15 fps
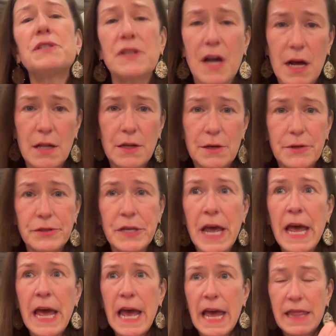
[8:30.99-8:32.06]
dollars,
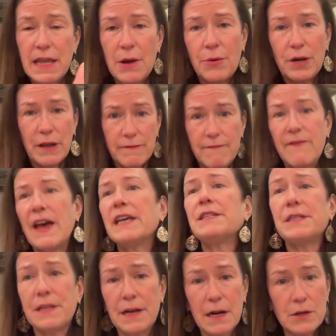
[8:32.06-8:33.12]
they would
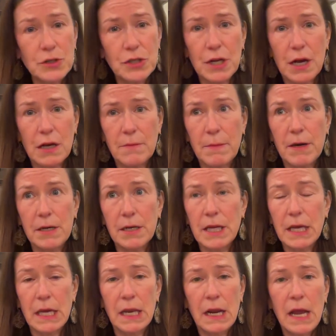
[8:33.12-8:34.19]
invest in our stock
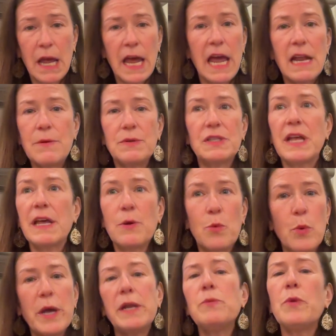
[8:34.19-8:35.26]
market, and it was like
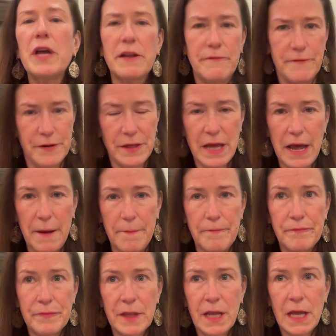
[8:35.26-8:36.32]
win-win for them.
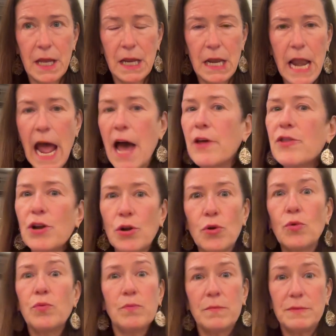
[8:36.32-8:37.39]
Now
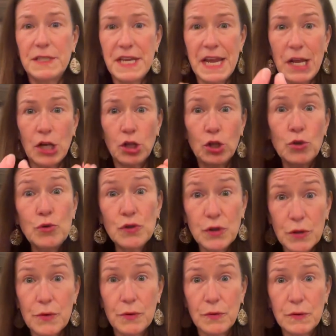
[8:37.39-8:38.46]
they're seeing
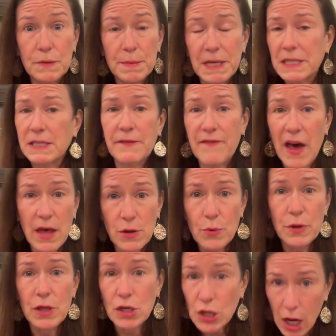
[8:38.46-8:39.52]
lose-lose because the value
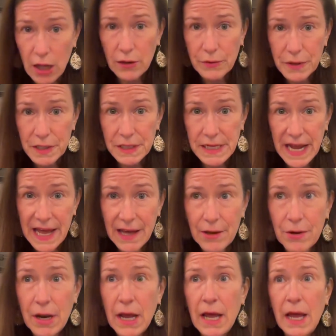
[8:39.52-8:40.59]
of the dollar is
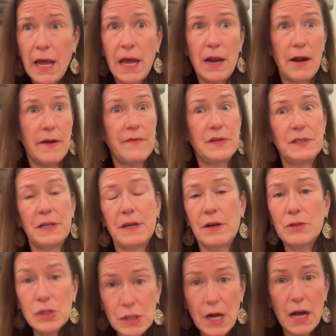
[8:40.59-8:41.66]
down, and obviously our
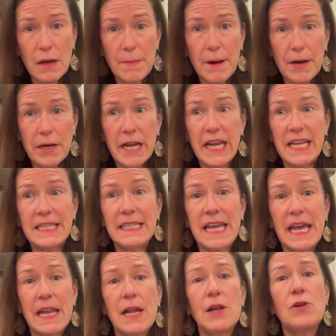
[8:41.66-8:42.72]
stock market is
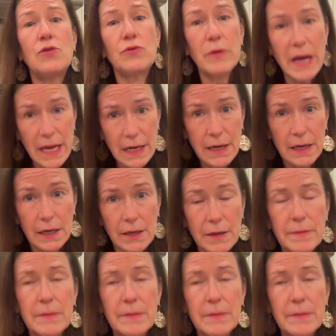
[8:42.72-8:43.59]
getting cratered.